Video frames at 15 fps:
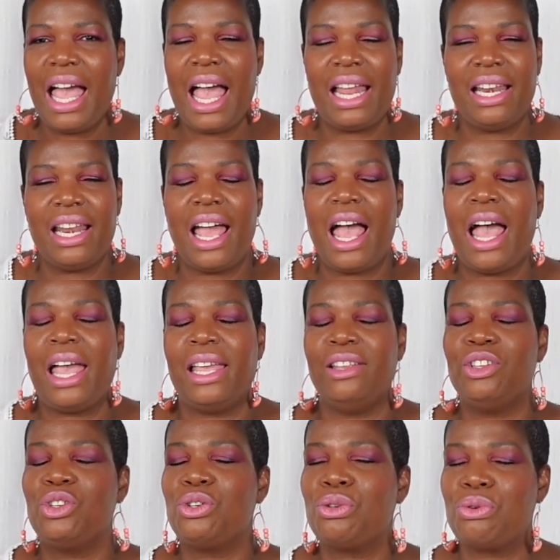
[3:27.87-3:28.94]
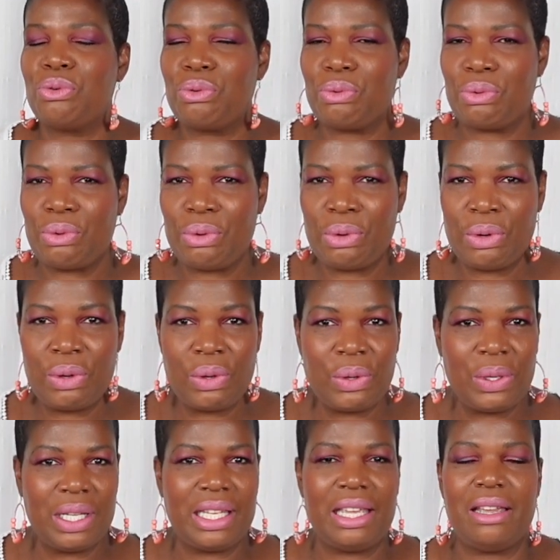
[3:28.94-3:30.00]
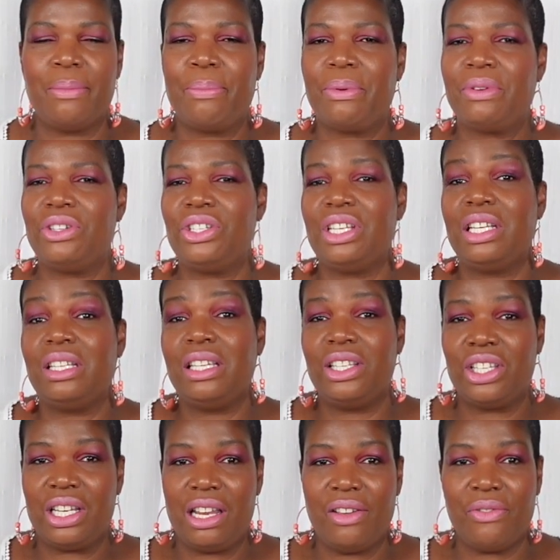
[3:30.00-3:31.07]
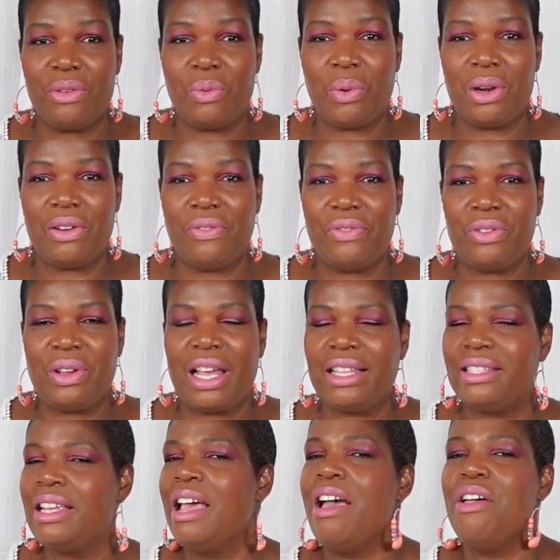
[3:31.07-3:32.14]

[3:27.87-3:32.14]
and I truly appreciate each and every one of you guys.